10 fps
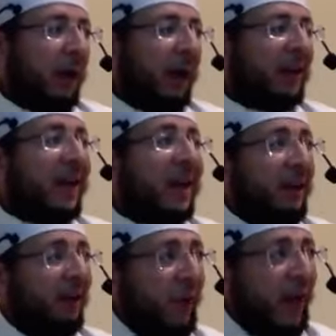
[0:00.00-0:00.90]
and
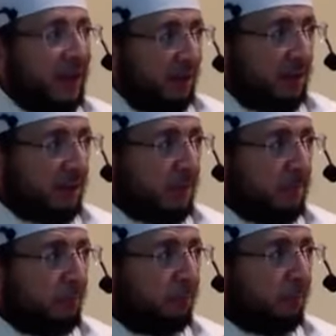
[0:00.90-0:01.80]
get infected,
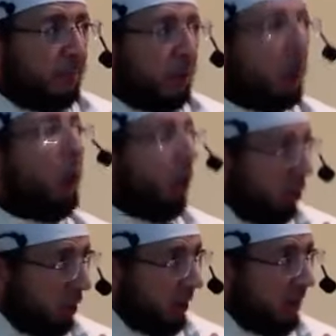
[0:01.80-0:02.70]

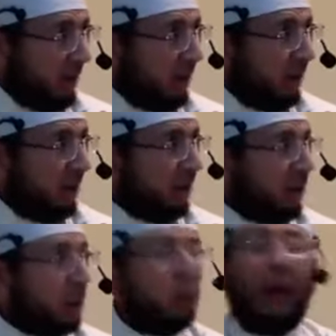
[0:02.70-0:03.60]
or
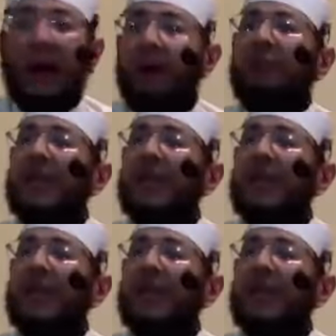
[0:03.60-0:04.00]
to have